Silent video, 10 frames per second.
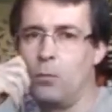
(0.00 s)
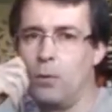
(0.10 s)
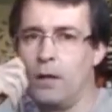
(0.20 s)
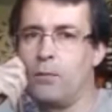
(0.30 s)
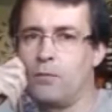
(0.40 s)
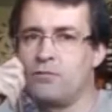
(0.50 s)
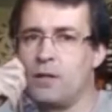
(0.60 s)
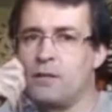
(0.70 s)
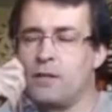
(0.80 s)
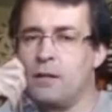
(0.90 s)
when I was
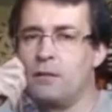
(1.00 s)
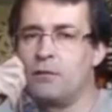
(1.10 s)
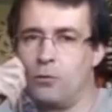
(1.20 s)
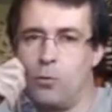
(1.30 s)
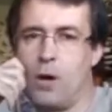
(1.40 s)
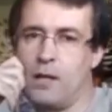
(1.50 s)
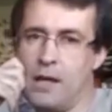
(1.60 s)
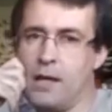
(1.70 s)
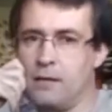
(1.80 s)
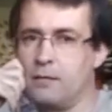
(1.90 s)
20. So quite late.